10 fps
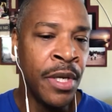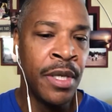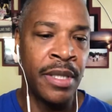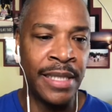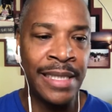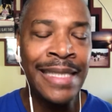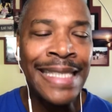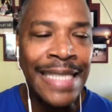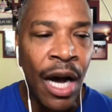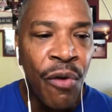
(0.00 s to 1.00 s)
The
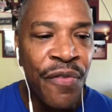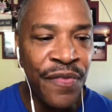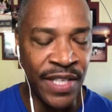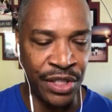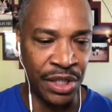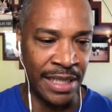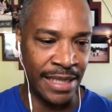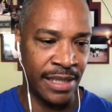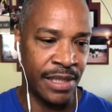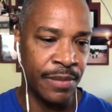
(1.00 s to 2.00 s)

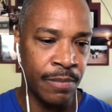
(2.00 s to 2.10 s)
selfishness